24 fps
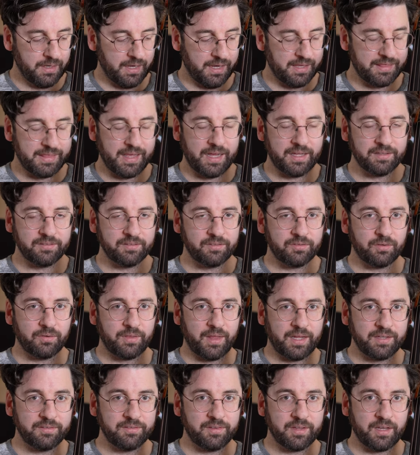And that's, so
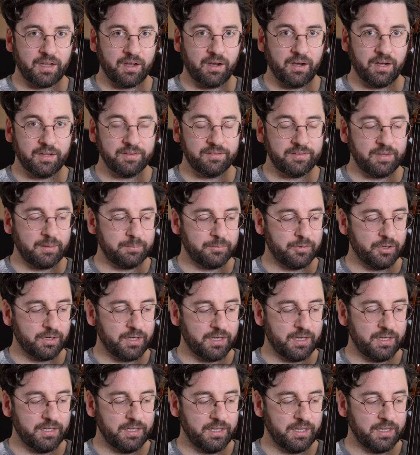that's the concept you're
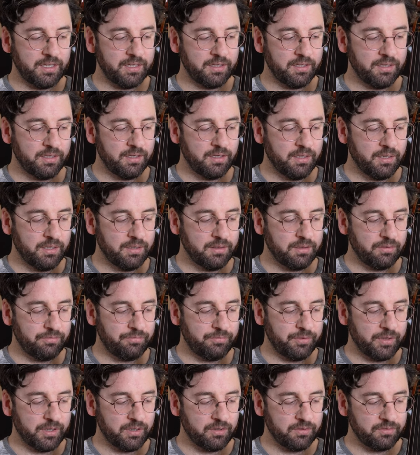gonna need. The
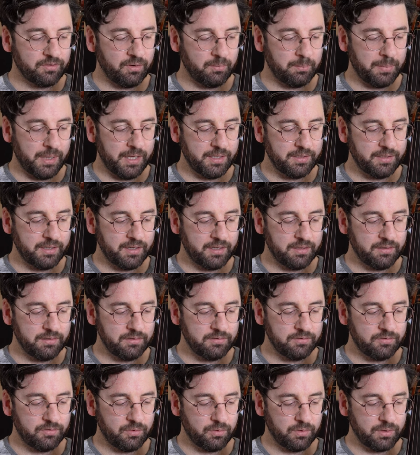fingers are
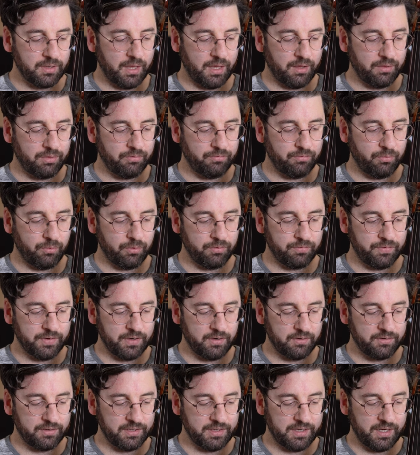bending to allow the fourth
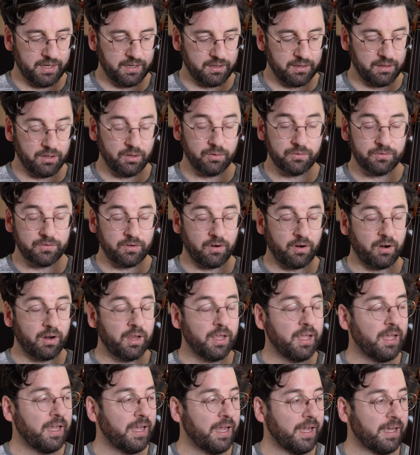finger to get closer,
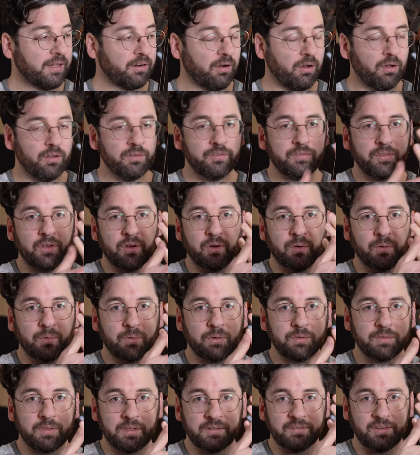and
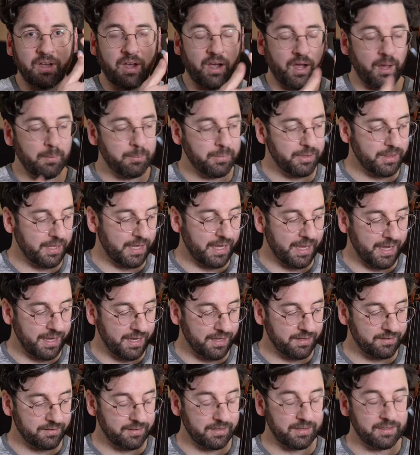also the top of the
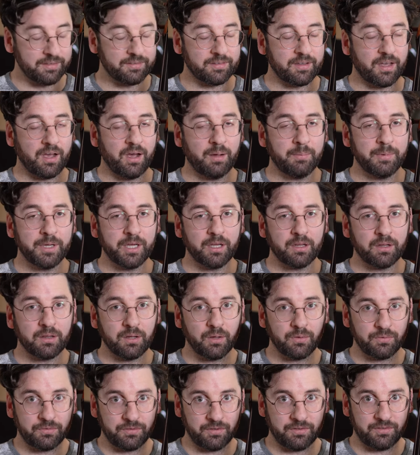hand is coming
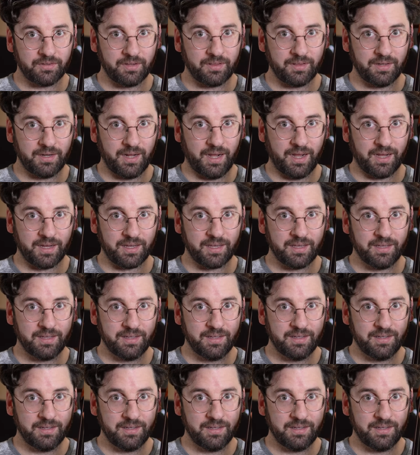closer to the neck.